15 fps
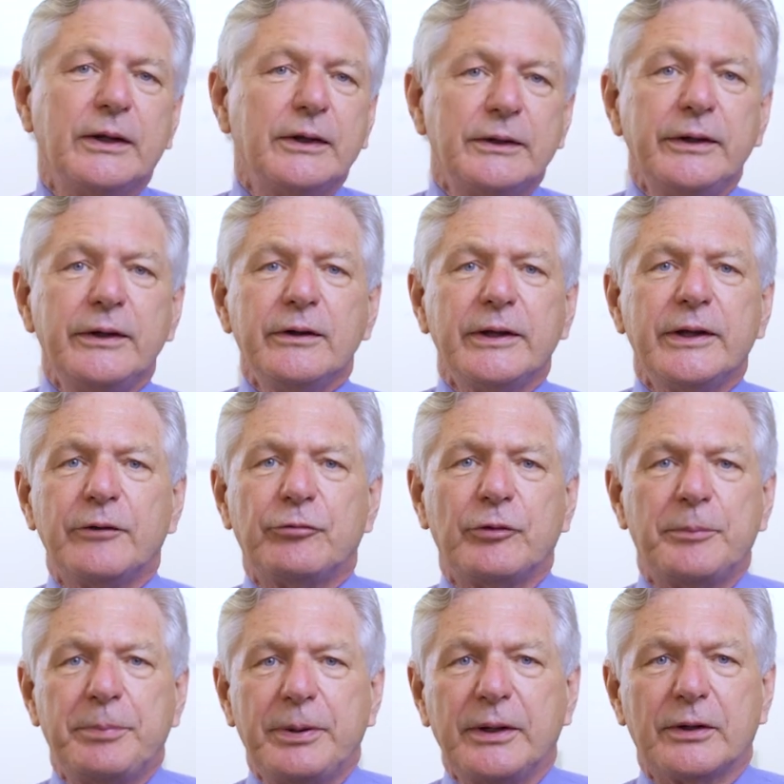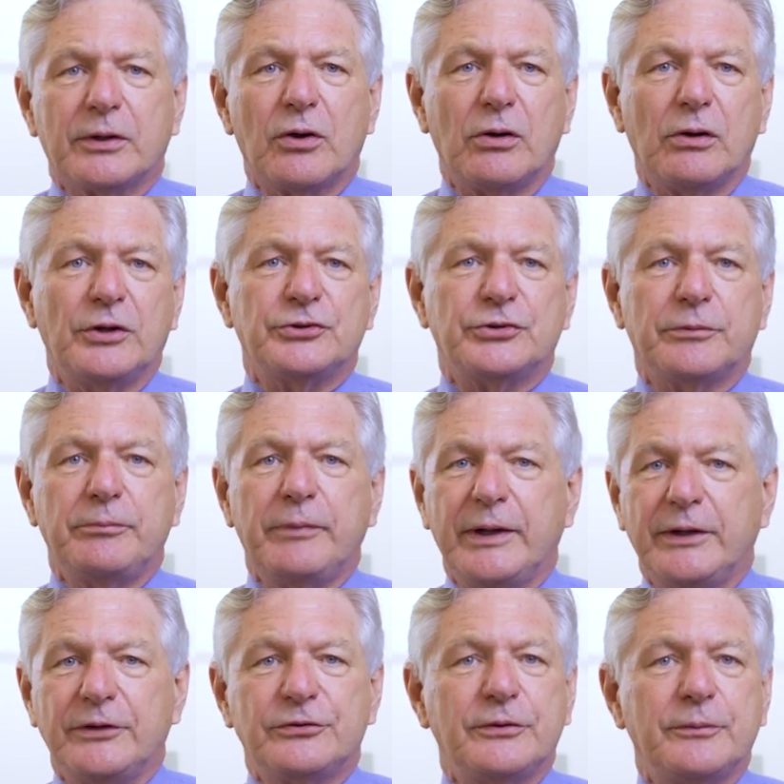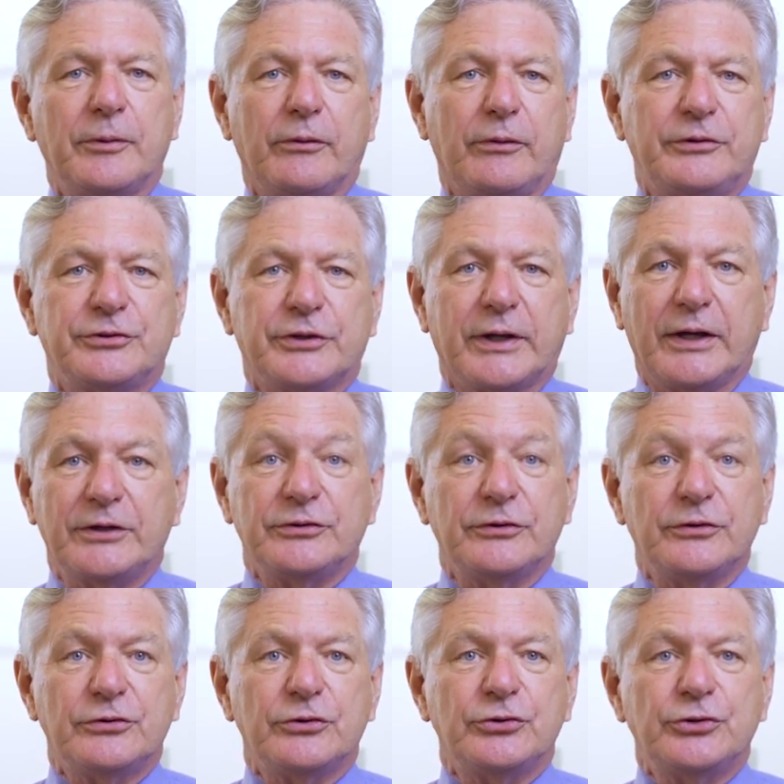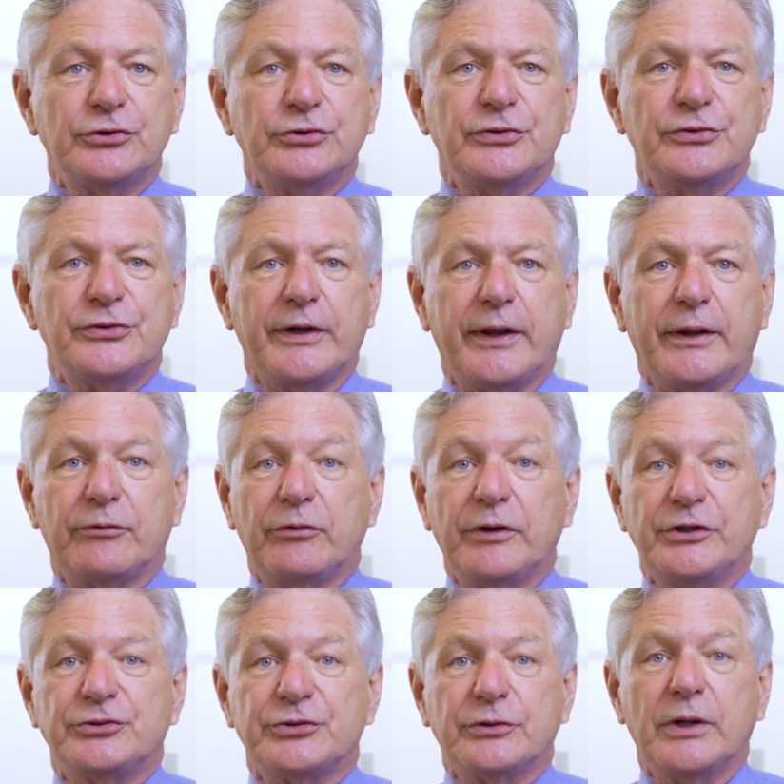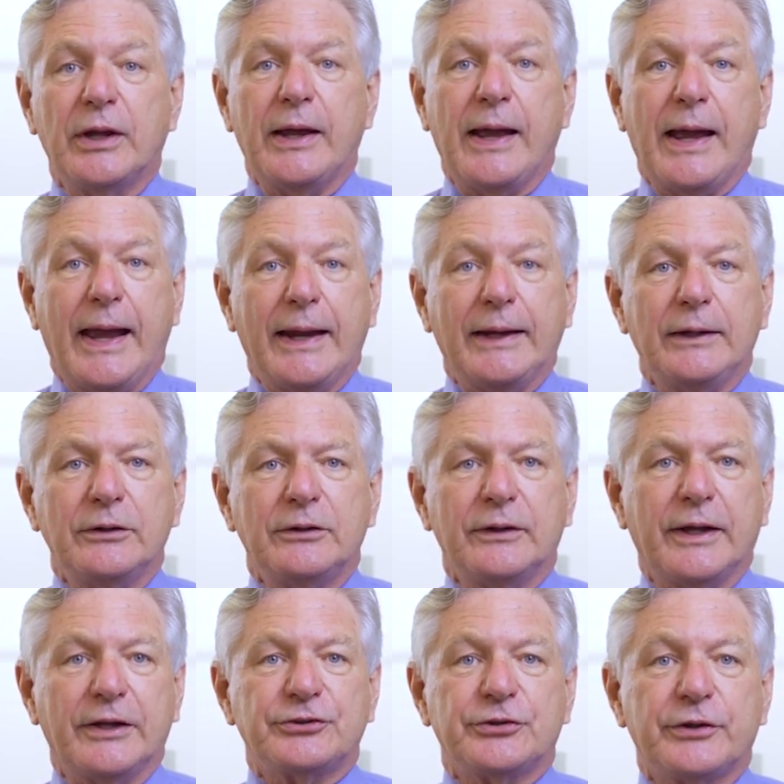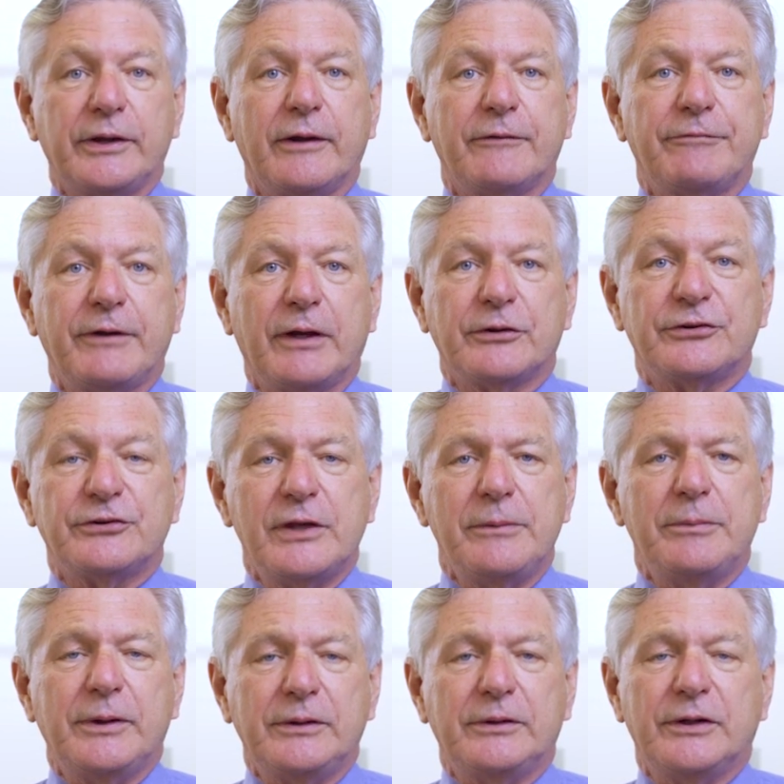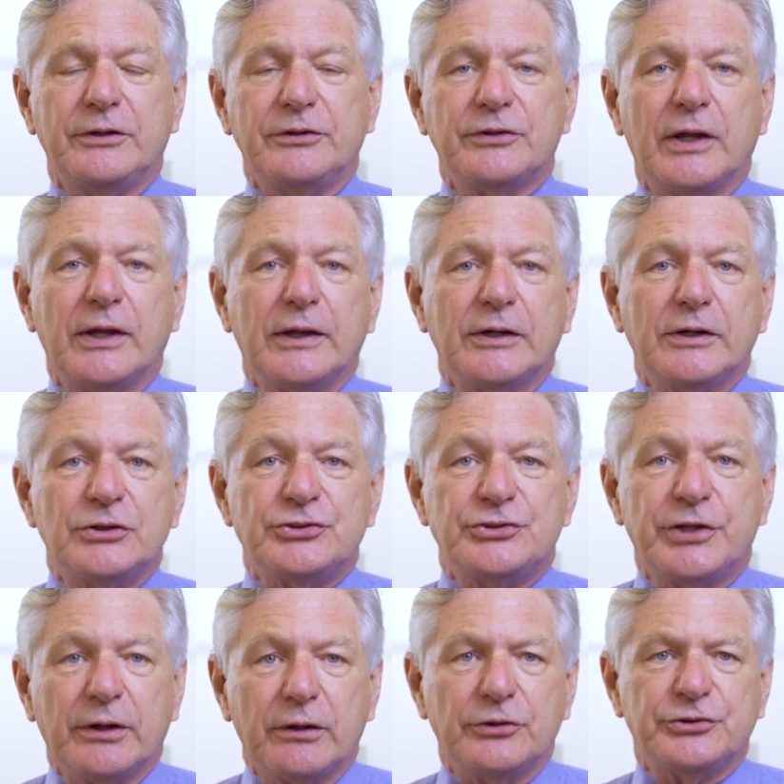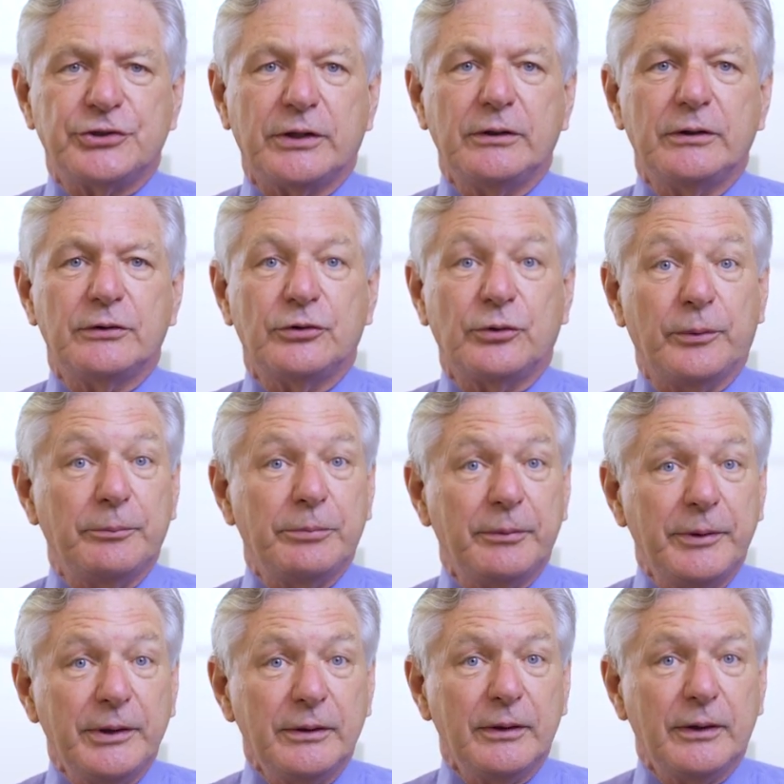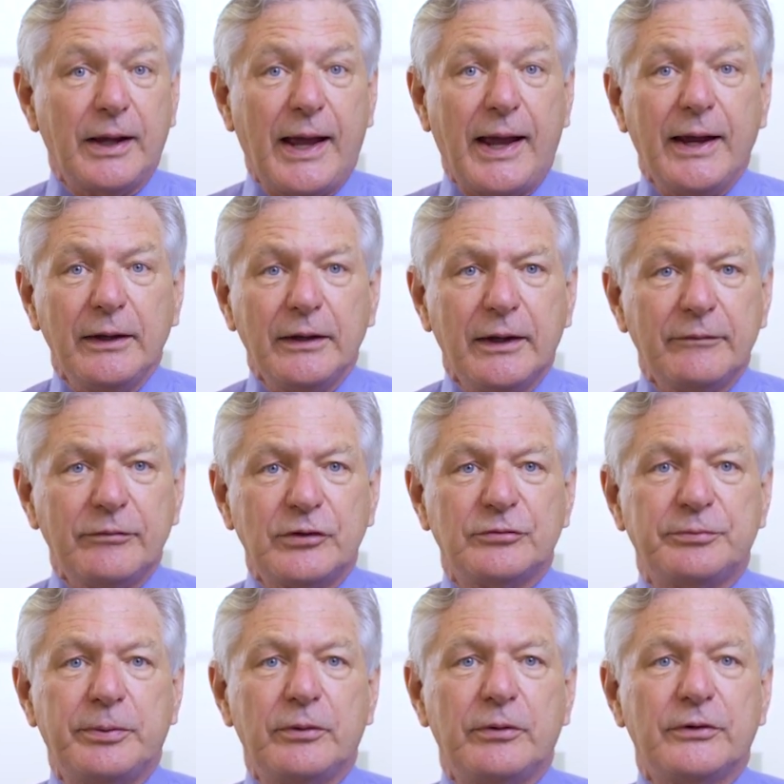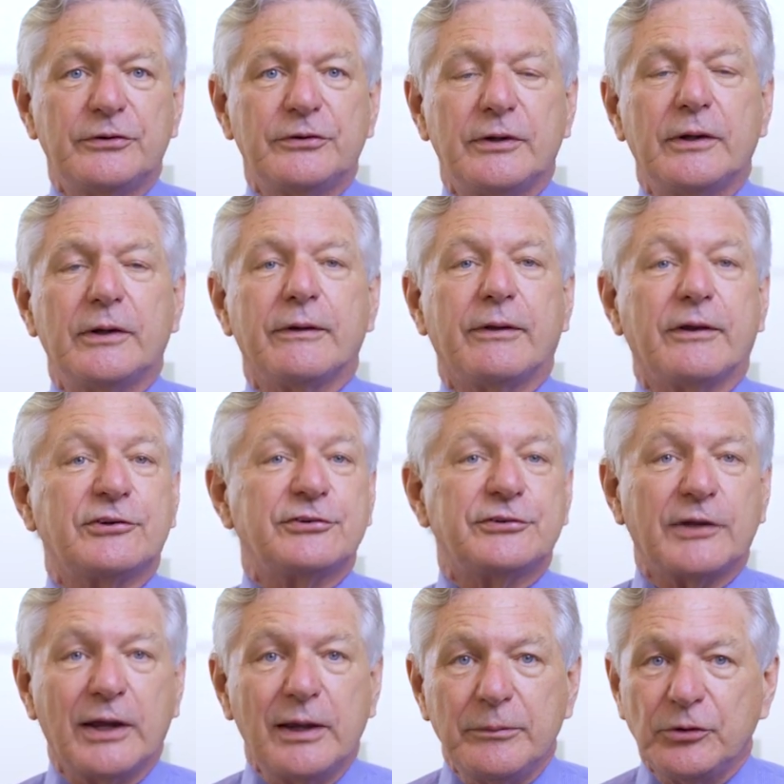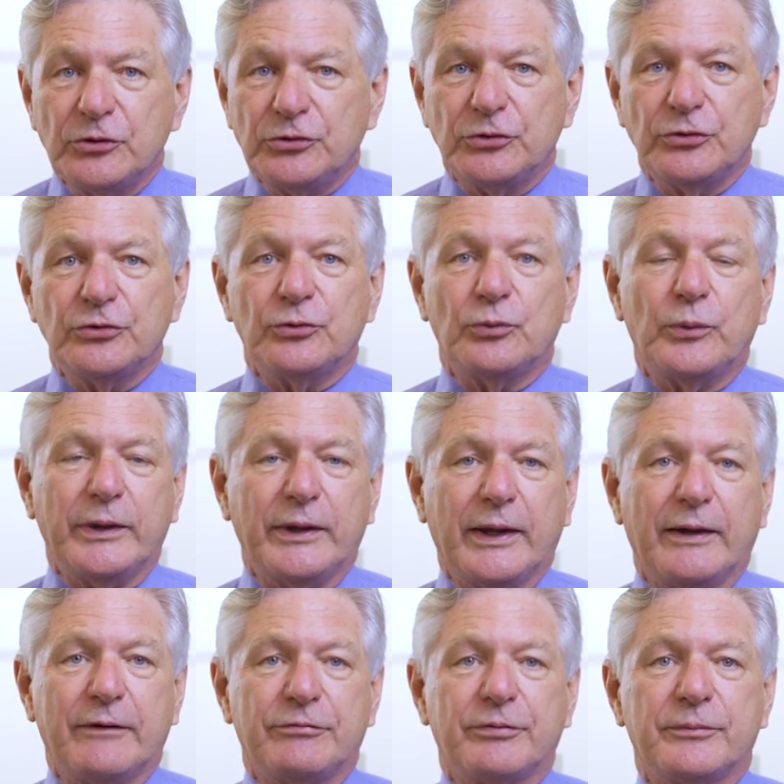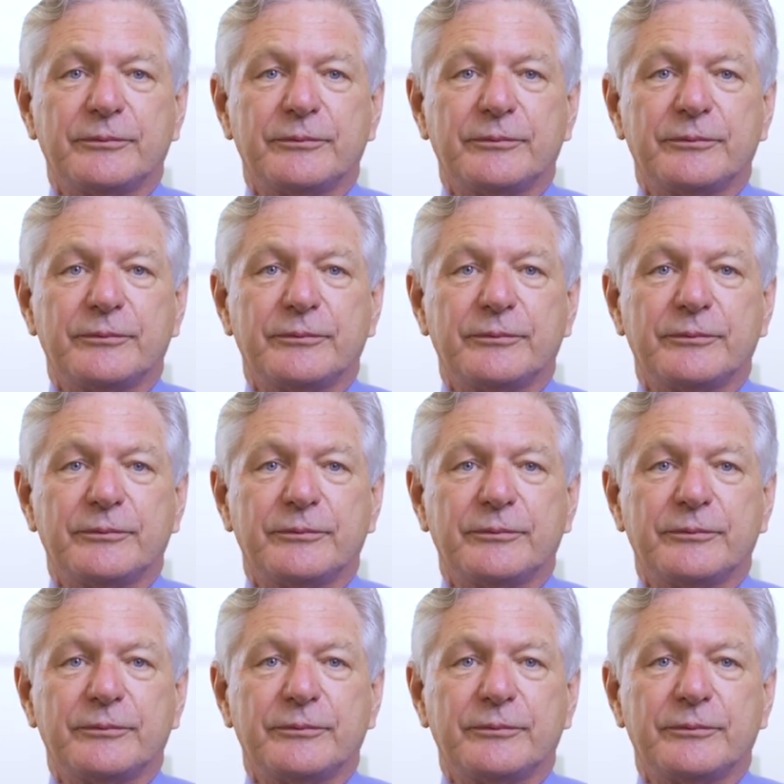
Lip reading: Nearly every peer college and many similar education institutions in our region and internationally have found CBTs challenging to implement and have experienced the same issues we have.